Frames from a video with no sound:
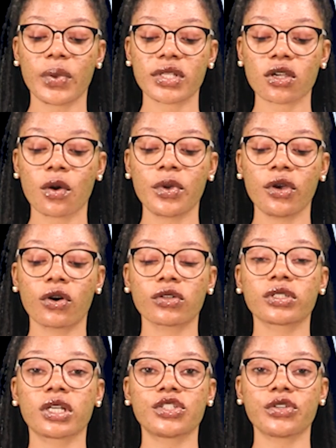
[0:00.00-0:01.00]
Peter Obi
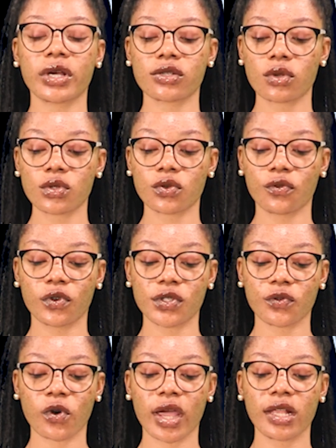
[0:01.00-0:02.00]
urged Nigerians not to
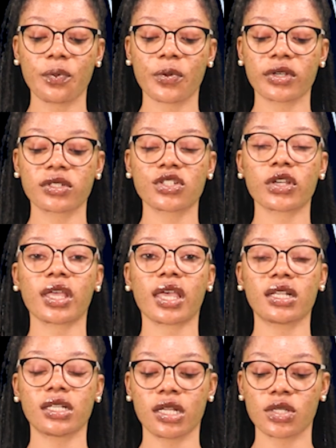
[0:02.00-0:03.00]
vote for any presidential
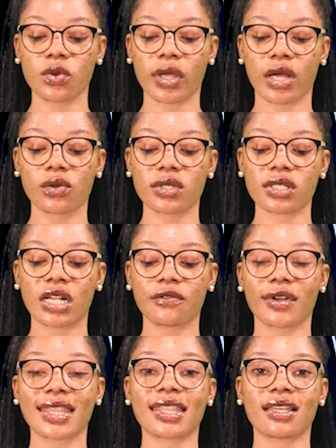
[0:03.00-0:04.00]
candidate who cannot
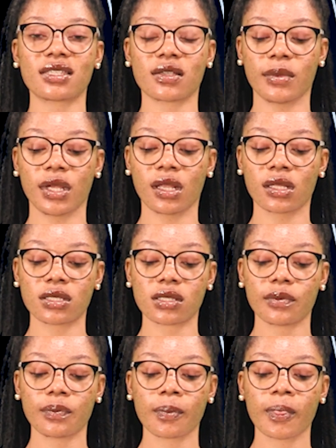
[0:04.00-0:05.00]
stand for 30 minutes.